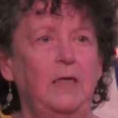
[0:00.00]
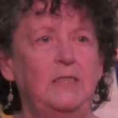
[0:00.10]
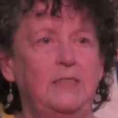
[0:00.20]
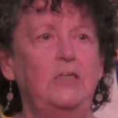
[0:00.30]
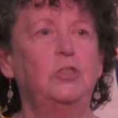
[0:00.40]

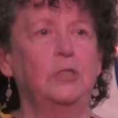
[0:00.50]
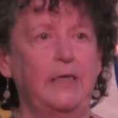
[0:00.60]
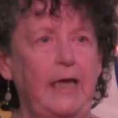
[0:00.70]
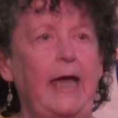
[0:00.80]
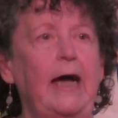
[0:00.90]

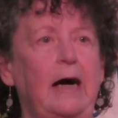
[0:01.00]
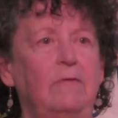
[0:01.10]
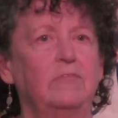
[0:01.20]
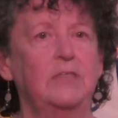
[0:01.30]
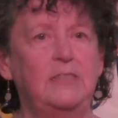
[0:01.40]
essentially
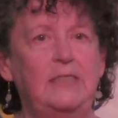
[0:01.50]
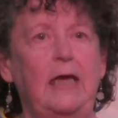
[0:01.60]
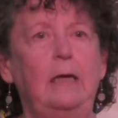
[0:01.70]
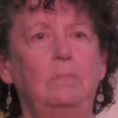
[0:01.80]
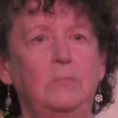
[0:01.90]
have the
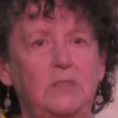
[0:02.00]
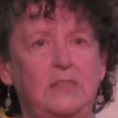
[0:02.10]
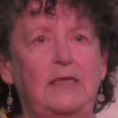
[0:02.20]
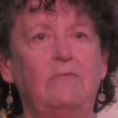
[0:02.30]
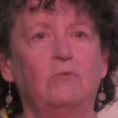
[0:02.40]
same
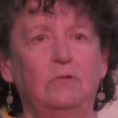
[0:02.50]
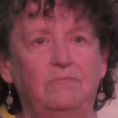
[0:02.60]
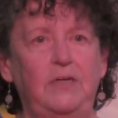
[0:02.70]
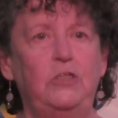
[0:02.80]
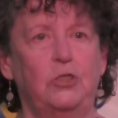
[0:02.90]
several
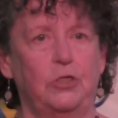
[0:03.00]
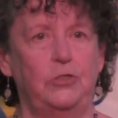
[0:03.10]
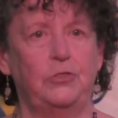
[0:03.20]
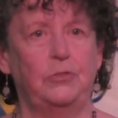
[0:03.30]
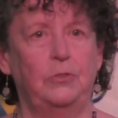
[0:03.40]

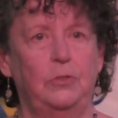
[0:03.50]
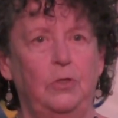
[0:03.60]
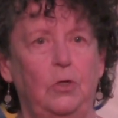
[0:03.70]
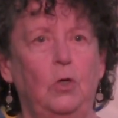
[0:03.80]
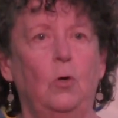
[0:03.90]
features.
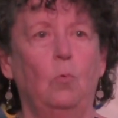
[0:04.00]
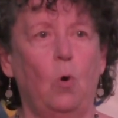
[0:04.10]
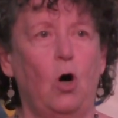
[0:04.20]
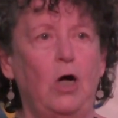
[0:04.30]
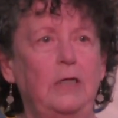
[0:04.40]

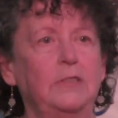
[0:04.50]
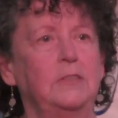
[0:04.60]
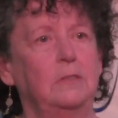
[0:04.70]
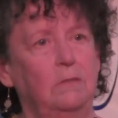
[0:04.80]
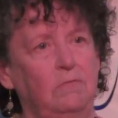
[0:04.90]

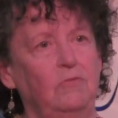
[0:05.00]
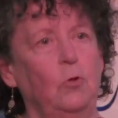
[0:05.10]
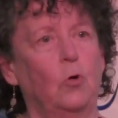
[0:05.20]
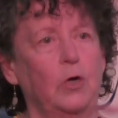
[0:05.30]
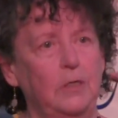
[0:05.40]
Walls,
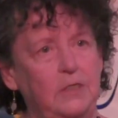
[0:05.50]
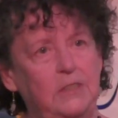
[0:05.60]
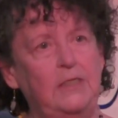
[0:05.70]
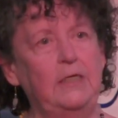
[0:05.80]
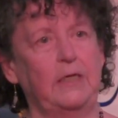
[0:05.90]
floor,
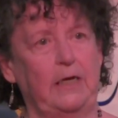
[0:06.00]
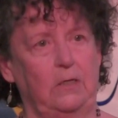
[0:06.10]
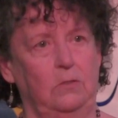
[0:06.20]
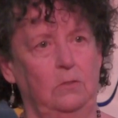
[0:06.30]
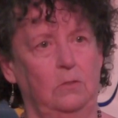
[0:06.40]

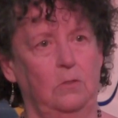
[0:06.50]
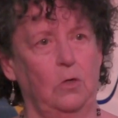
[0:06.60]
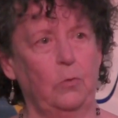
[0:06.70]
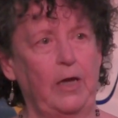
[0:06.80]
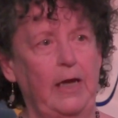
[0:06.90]
ceiling,
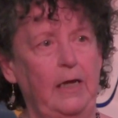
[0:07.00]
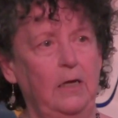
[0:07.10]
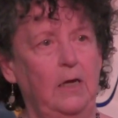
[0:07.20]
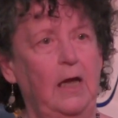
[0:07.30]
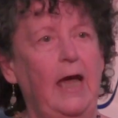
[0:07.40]

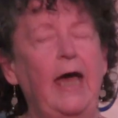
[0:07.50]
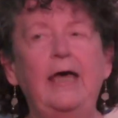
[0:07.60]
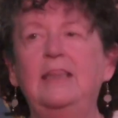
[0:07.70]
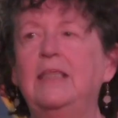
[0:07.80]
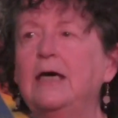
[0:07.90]
okay?
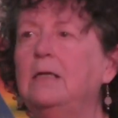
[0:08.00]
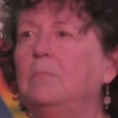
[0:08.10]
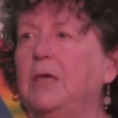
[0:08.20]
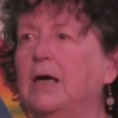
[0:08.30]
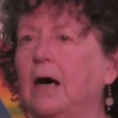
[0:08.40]
And
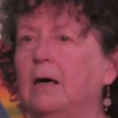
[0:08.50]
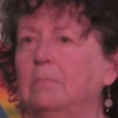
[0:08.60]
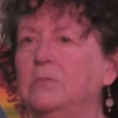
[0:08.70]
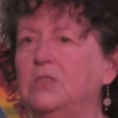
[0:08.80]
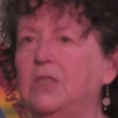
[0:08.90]
then
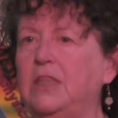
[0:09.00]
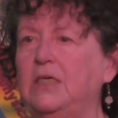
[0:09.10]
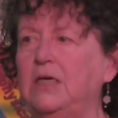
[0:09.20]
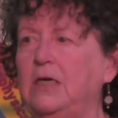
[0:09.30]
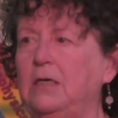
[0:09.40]
becomes
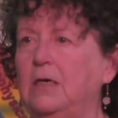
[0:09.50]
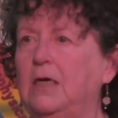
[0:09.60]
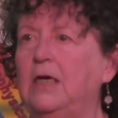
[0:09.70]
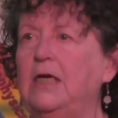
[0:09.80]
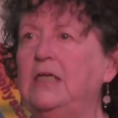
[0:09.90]
the
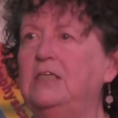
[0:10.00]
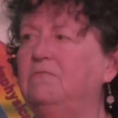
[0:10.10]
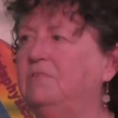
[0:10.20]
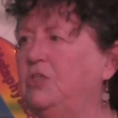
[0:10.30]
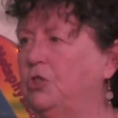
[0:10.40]
individual